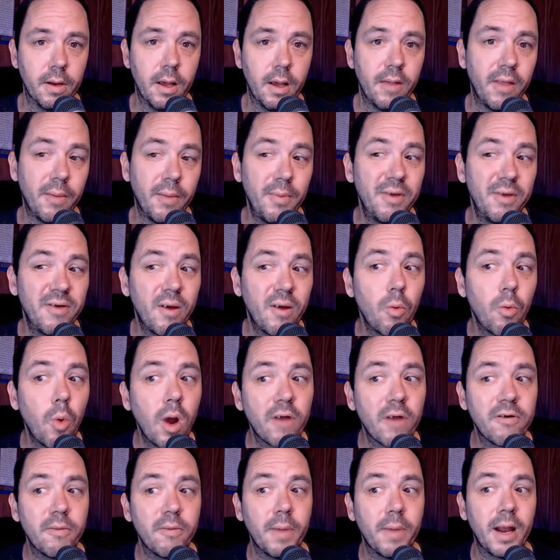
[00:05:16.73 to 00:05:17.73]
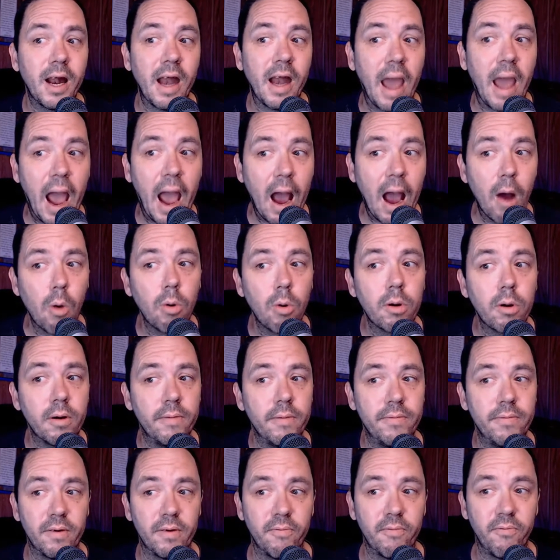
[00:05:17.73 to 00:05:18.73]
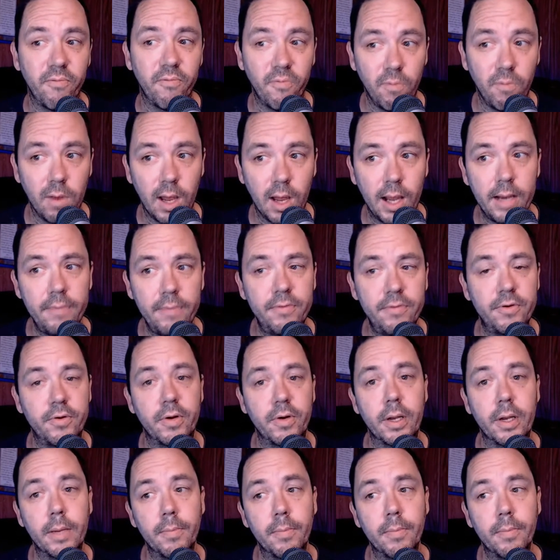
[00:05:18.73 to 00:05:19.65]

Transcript: that means they watched about an hour of your live stream.